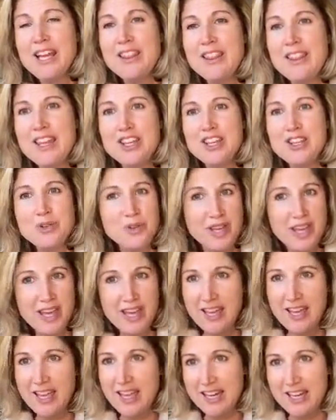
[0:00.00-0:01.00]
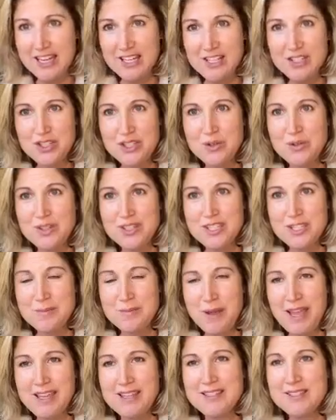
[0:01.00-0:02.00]
then you can't get into the
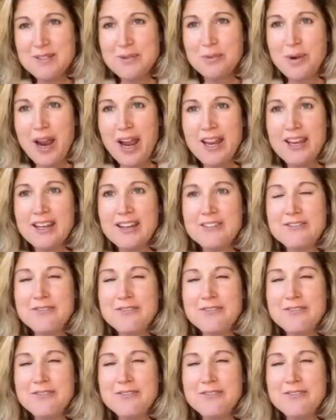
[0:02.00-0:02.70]
space, right?